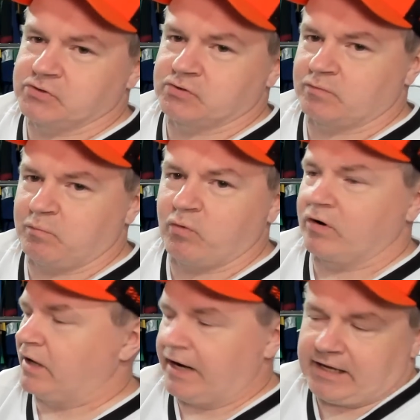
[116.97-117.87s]
to
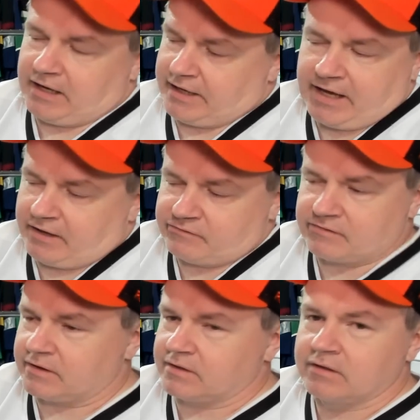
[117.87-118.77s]
report. I I can't
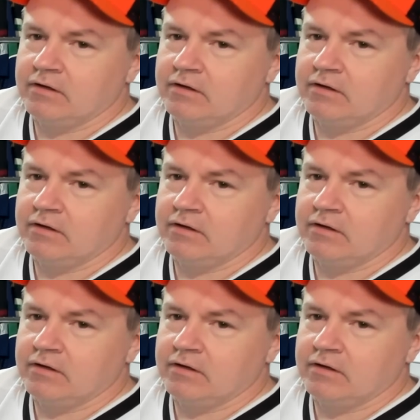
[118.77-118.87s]
see it.